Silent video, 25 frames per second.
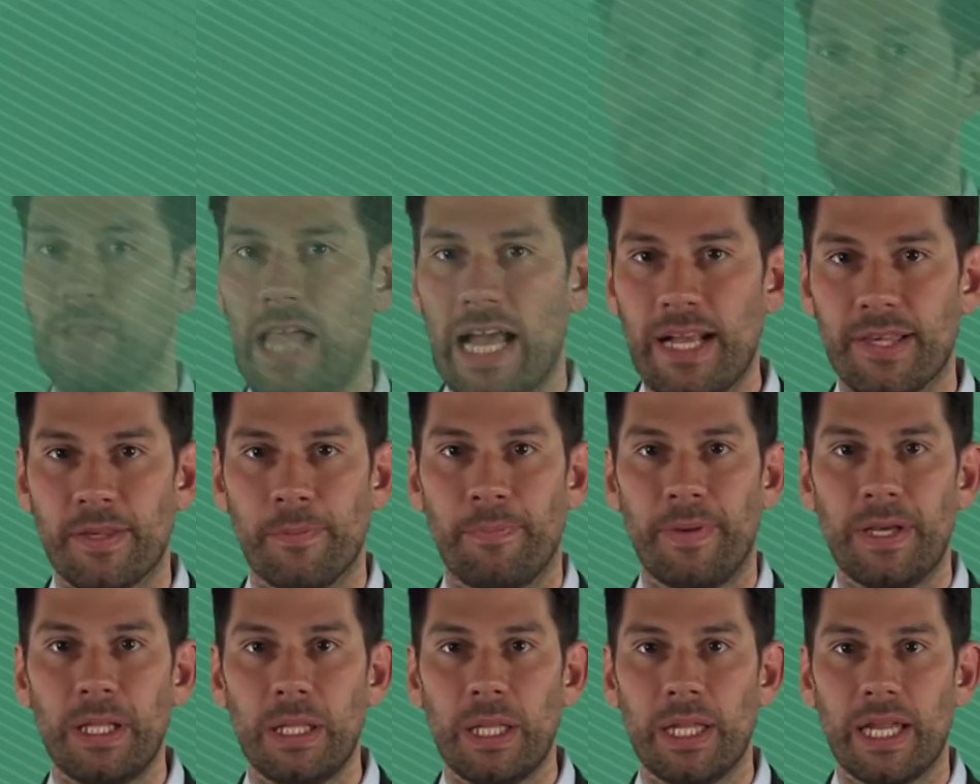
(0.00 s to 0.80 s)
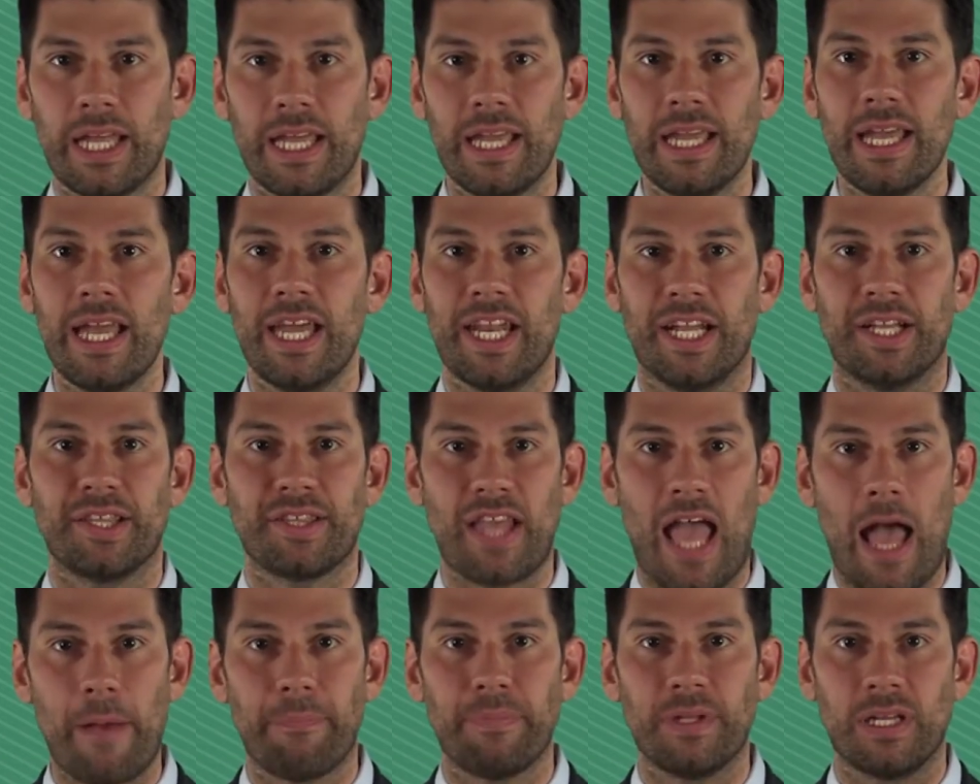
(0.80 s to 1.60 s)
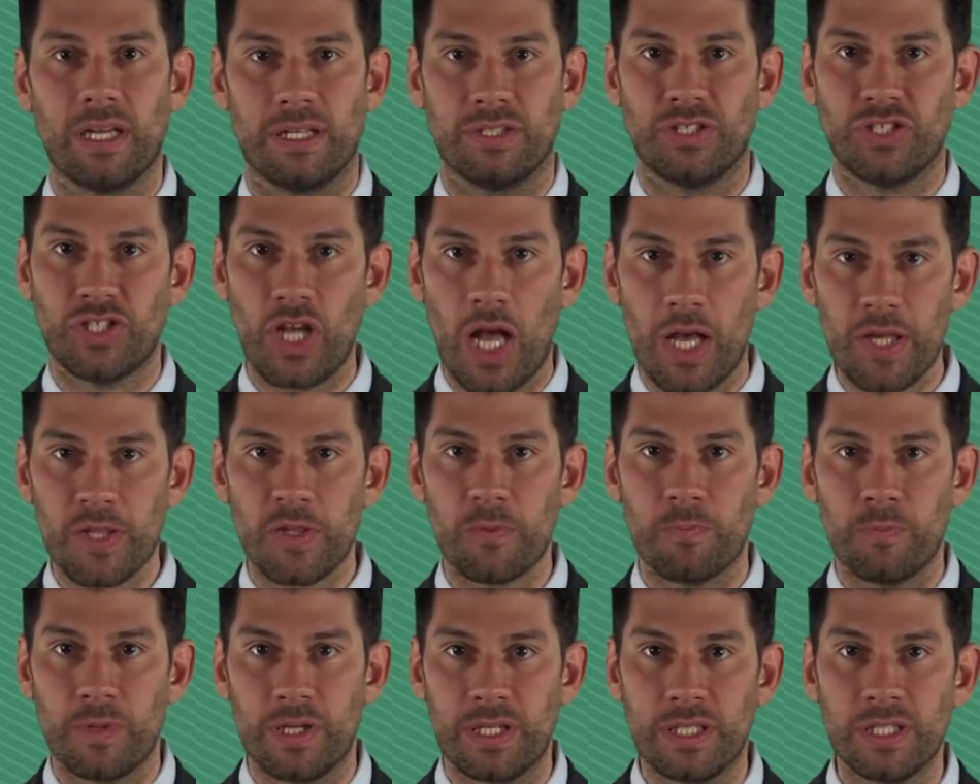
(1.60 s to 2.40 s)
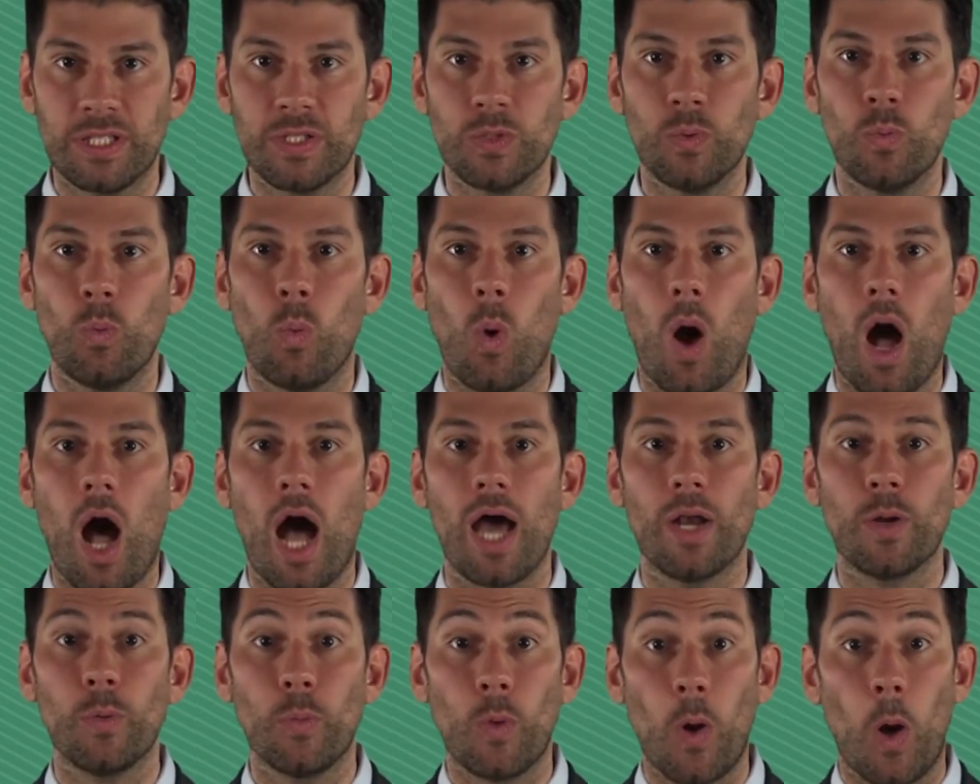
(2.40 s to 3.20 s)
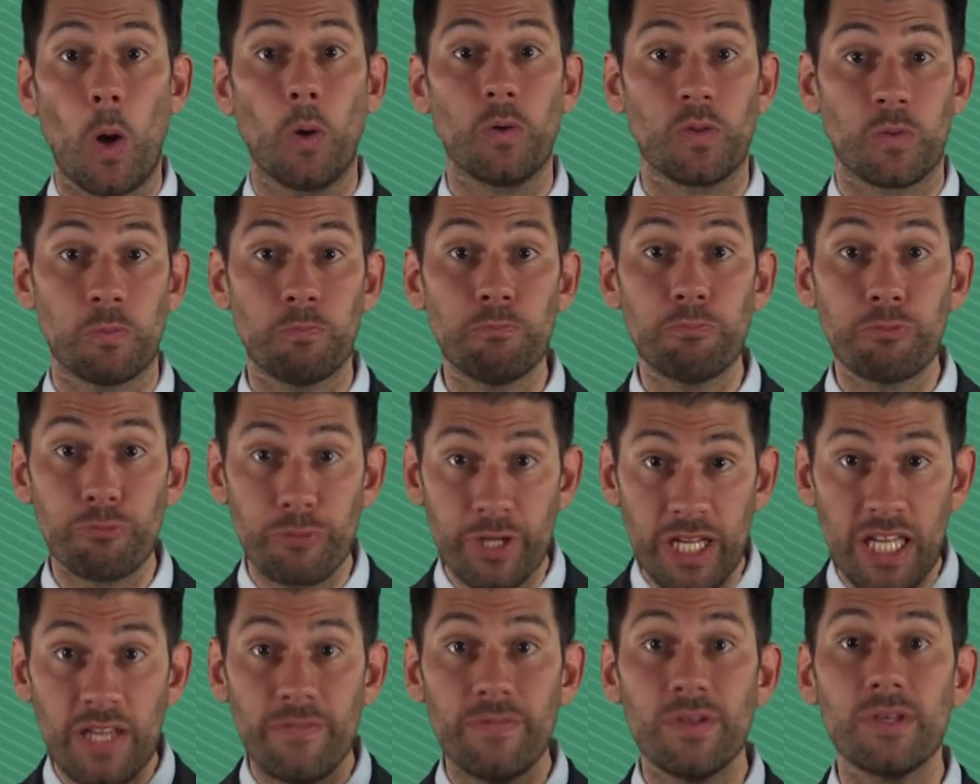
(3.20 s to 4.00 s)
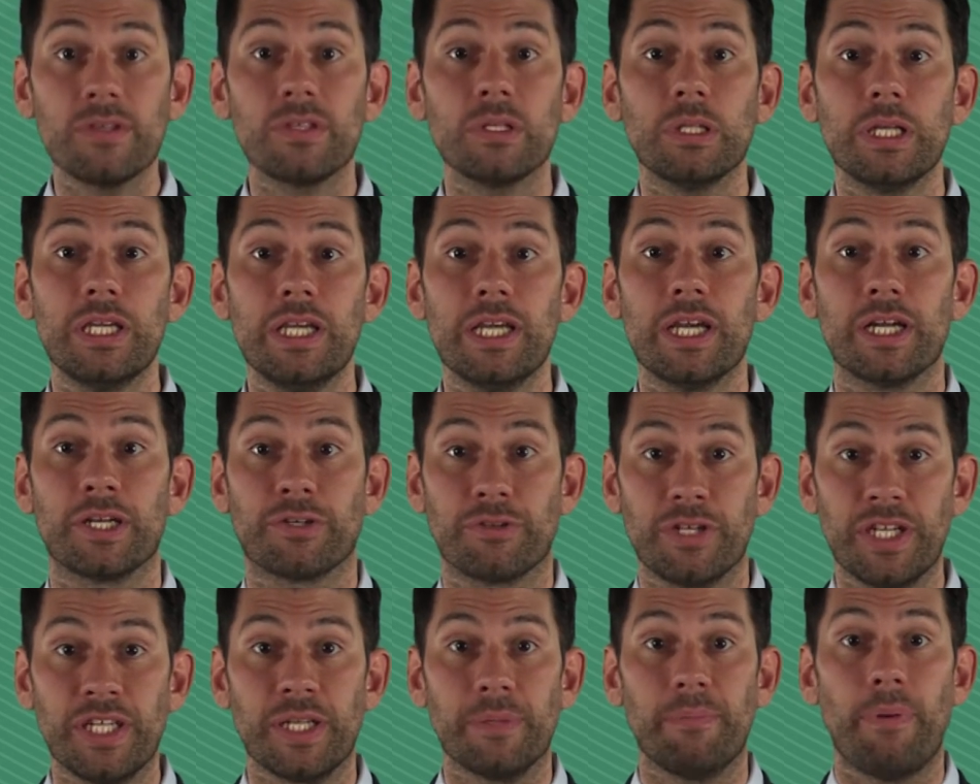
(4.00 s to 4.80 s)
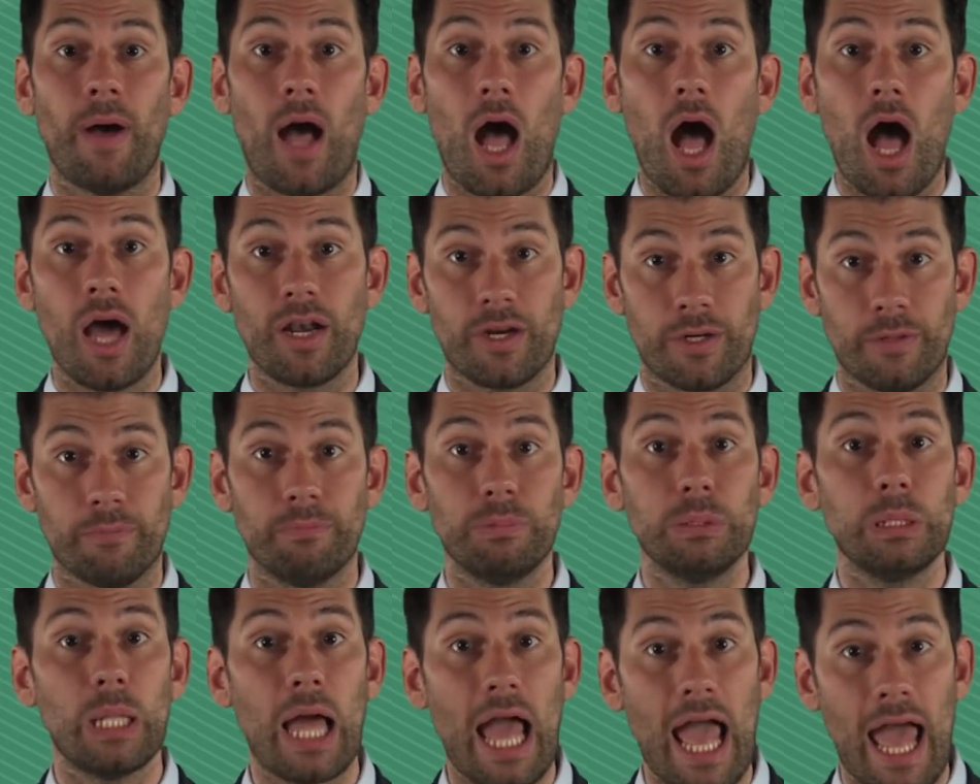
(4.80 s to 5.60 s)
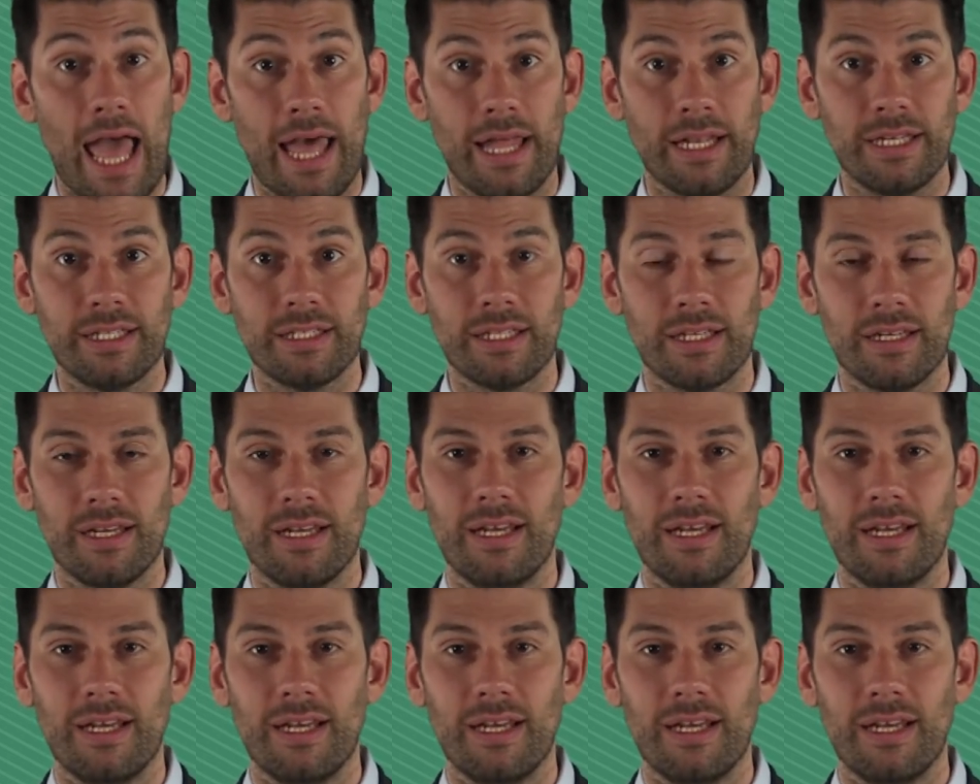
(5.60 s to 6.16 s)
Flexibility in accepting adjustment to what was previously agreed upon or planned,